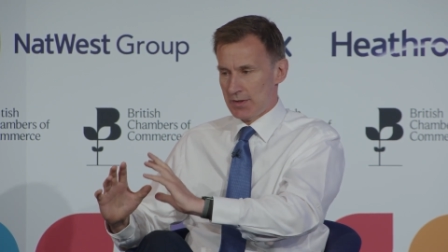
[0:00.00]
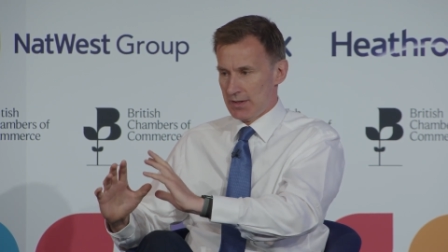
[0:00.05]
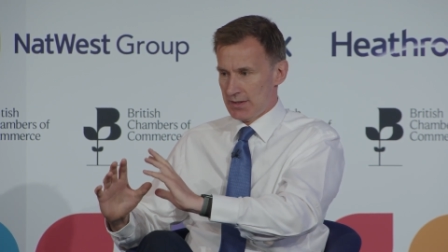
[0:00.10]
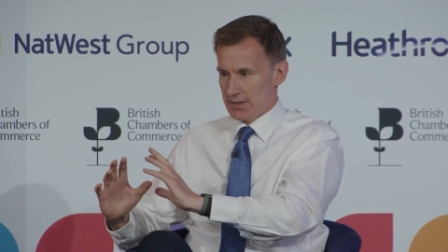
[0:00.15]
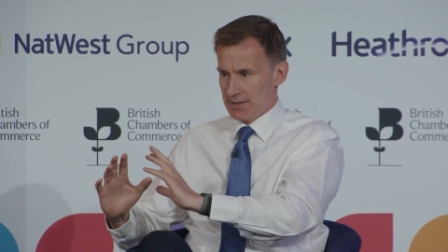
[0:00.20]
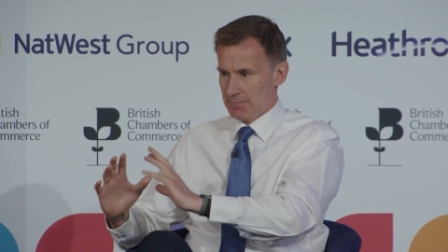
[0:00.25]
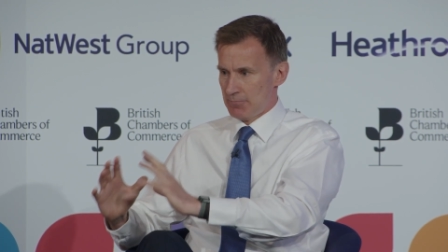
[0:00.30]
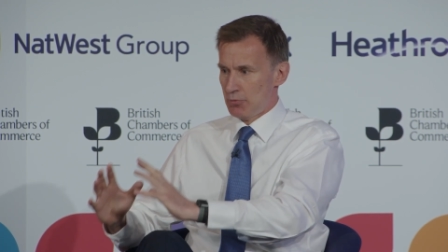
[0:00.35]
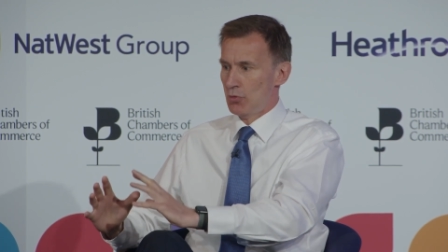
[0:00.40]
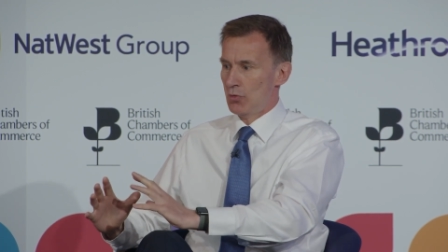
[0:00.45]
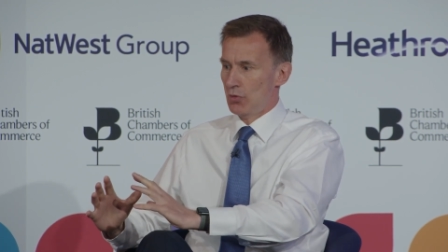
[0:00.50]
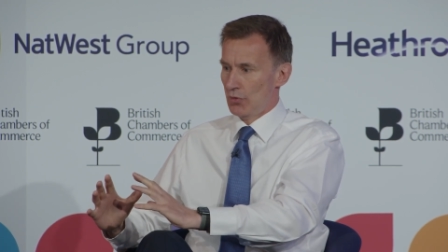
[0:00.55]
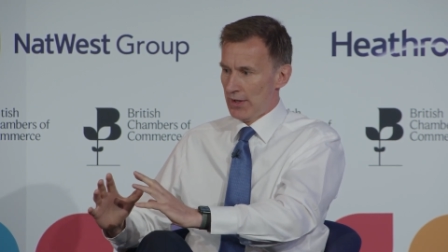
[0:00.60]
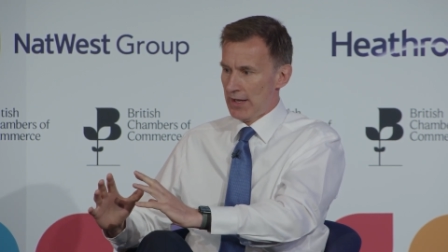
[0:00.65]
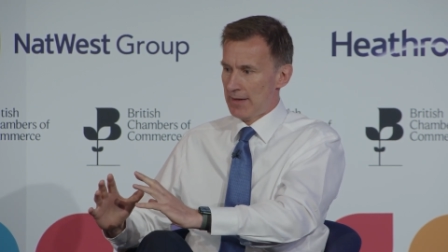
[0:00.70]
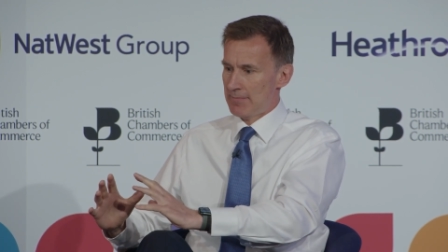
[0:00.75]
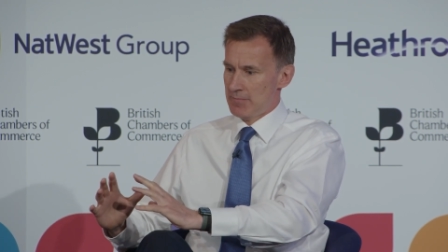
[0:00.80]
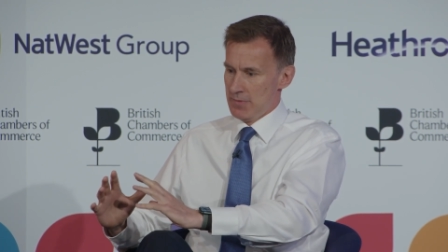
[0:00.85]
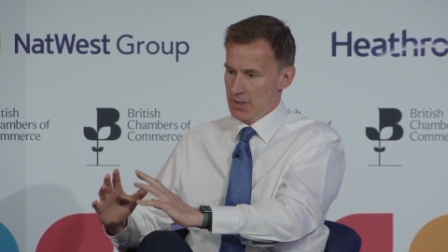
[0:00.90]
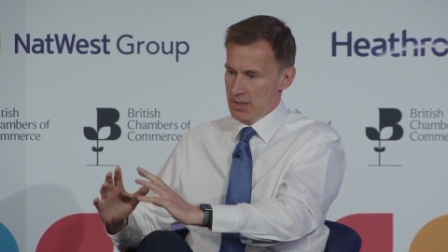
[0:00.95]
We support
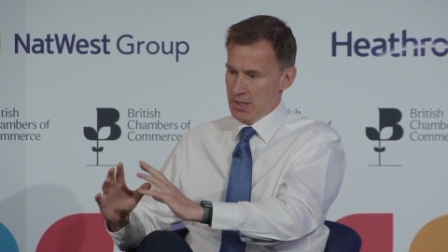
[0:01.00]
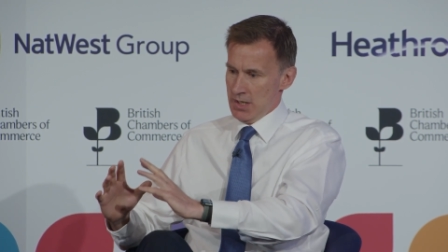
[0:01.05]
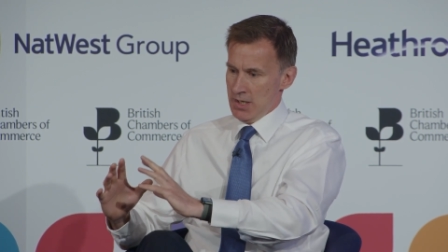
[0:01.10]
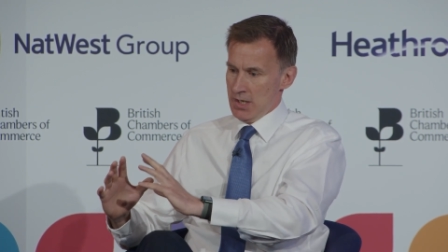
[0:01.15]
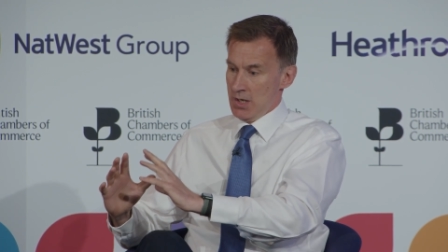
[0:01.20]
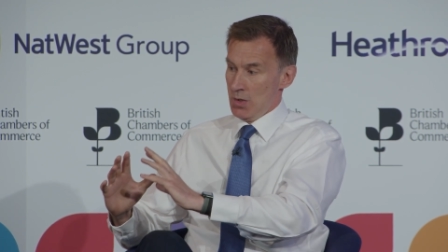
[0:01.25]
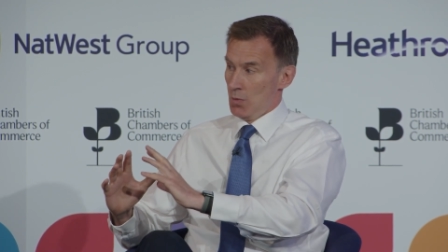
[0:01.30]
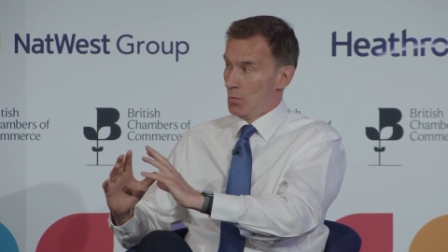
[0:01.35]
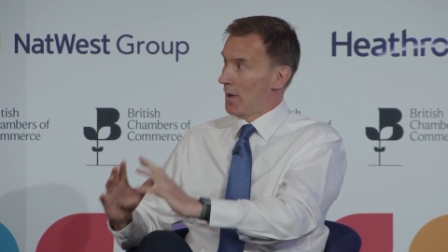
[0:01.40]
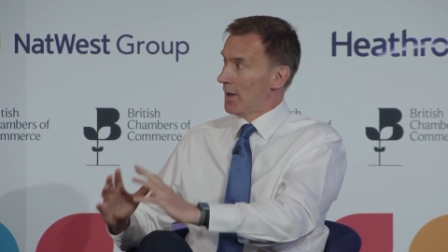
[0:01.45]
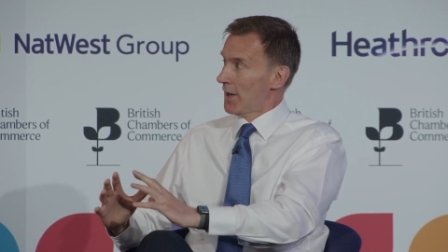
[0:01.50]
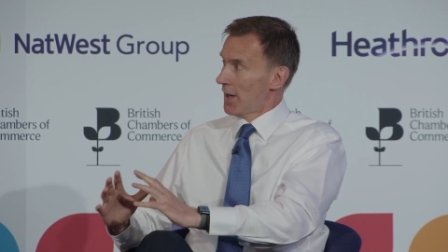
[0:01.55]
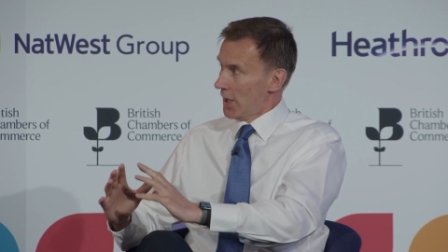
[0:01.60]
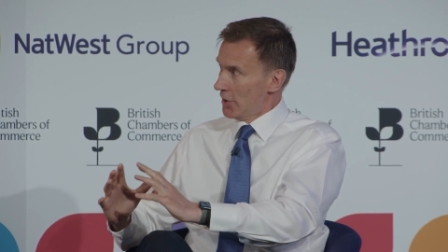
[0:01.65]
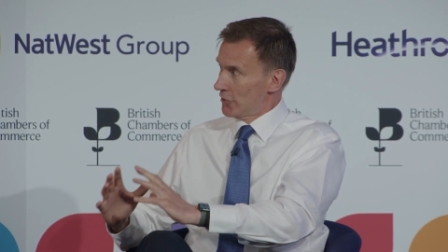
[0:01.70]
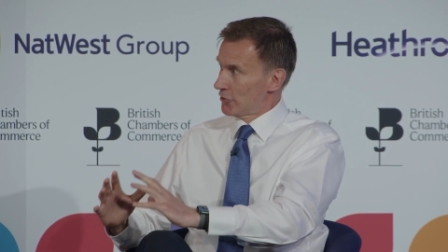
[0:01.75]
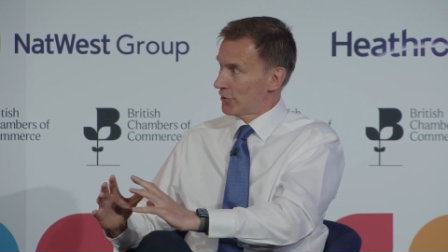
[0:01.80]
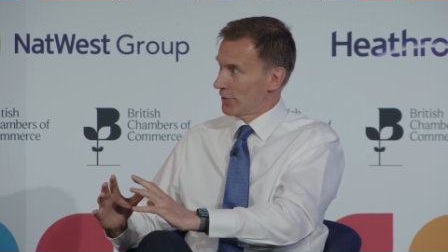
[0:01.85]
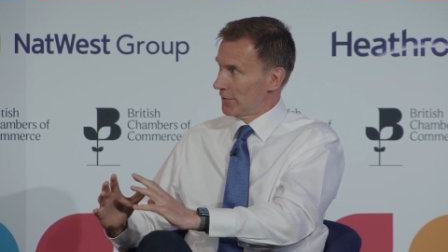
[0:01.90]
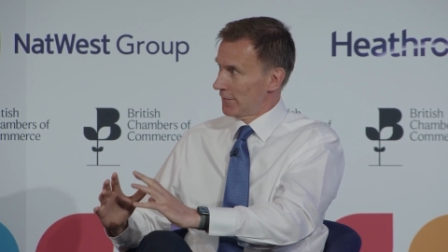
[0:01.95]
them
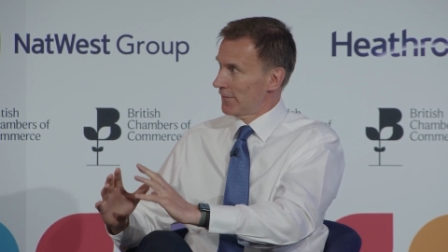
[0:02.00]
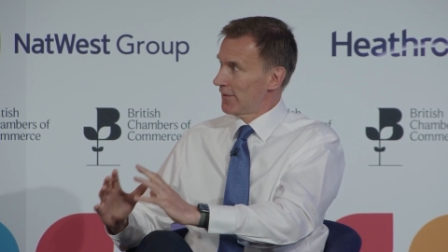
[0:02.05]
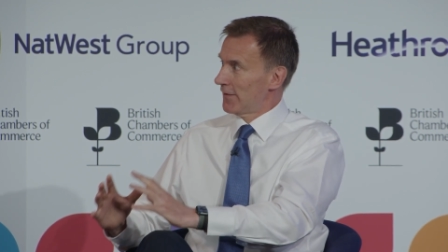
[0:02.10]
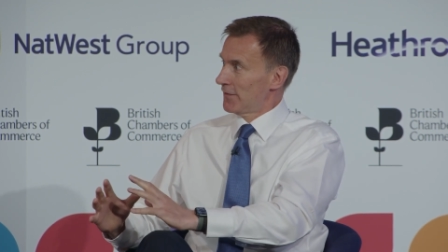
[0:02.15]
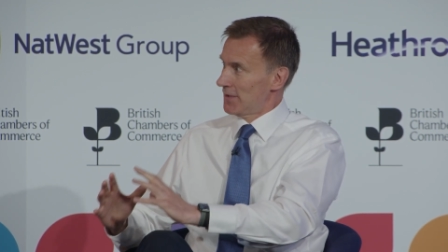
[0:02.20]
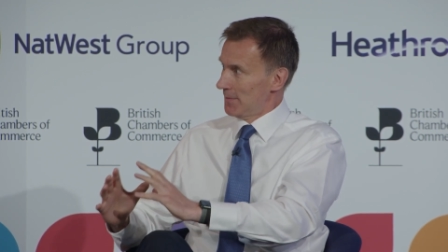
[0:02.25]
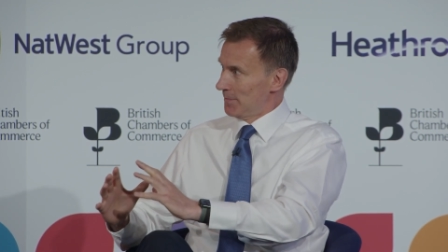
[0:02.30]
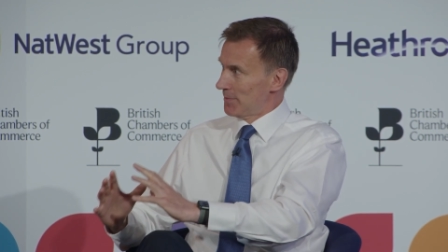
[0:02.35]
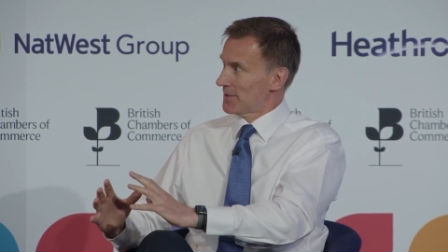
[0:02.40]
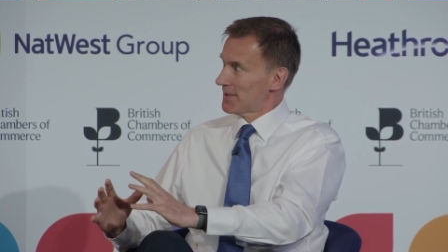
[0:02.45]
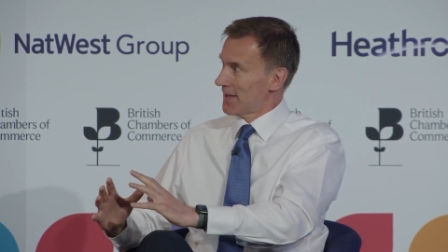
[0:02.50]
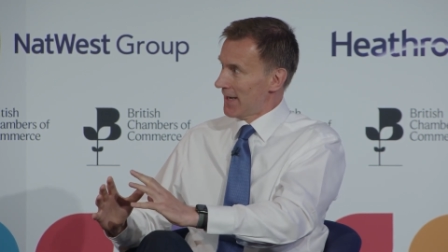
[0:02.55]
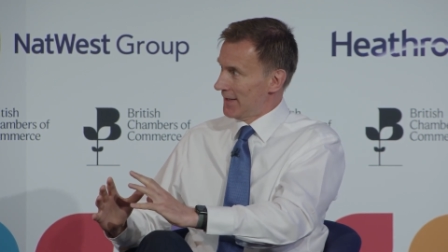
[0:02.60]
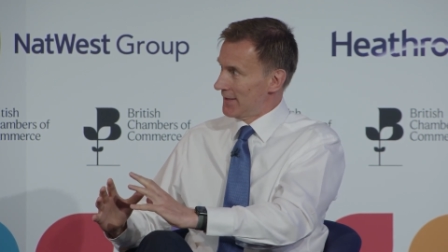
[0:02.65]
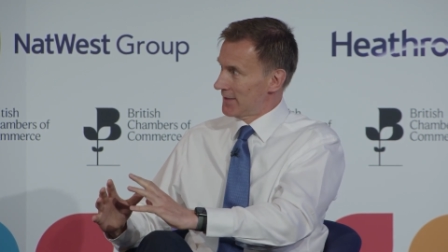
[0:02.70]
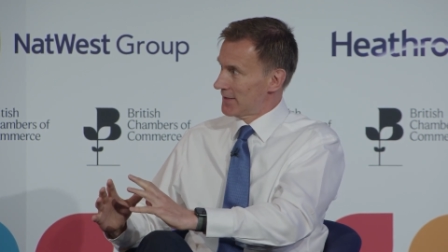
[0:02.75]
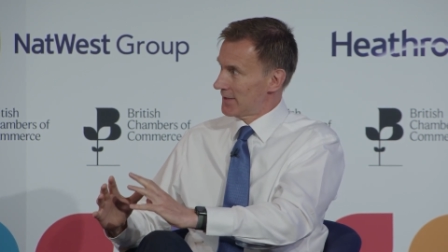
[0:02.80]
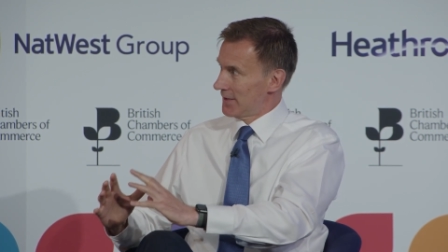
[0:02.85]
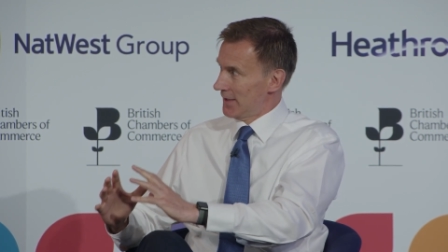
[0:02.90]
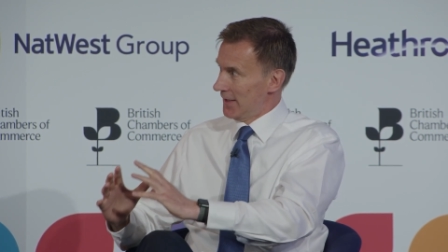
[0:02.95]

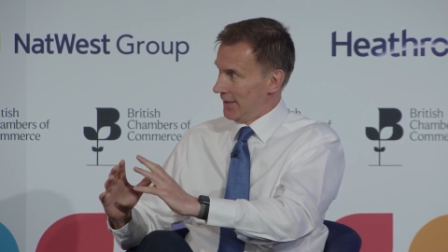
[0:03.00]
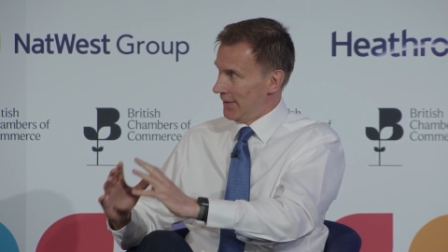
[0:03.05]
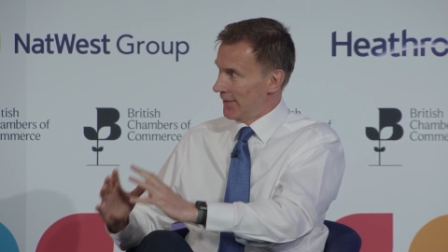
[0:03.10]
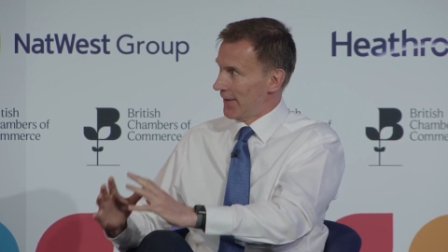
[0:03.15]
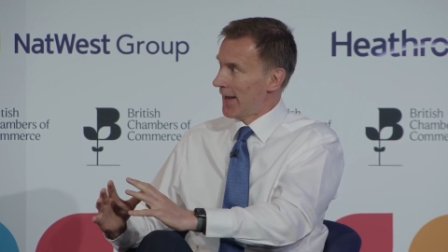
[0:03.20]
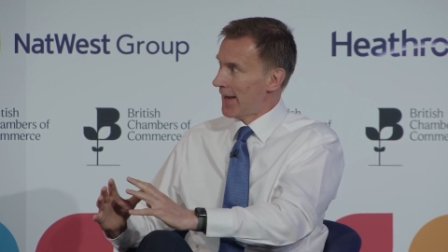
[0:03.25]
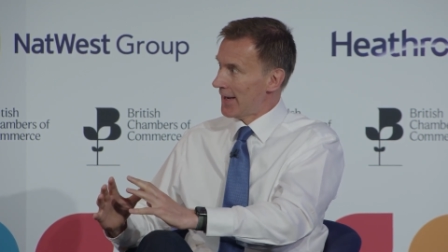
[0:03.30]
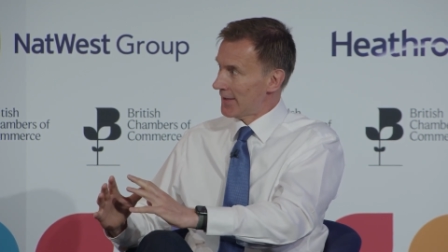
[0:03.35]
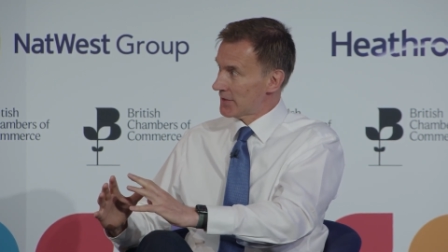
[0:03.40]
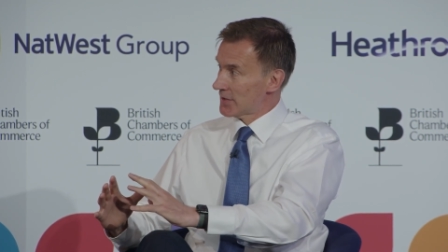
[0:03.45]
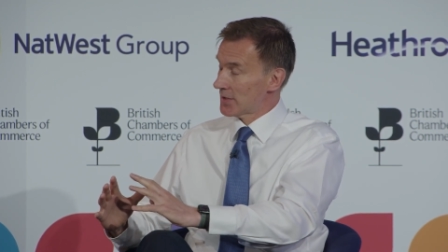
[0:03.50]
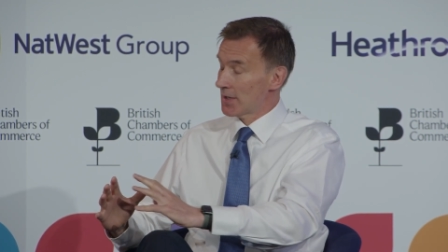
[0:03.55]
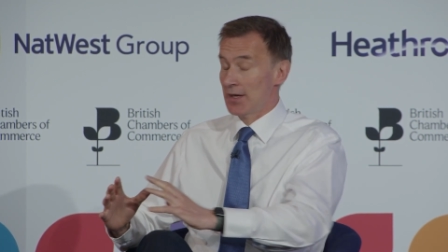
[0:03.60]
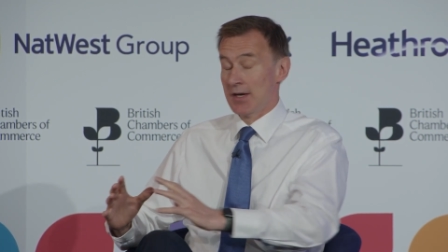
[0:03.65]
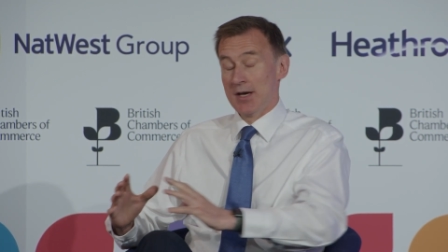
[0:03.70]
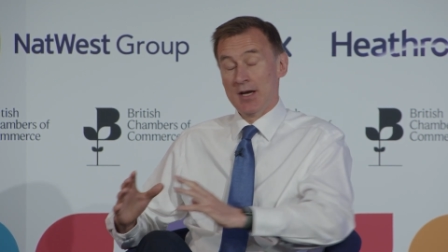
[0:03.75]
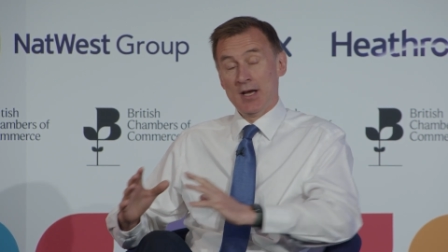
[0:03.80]
150% in that.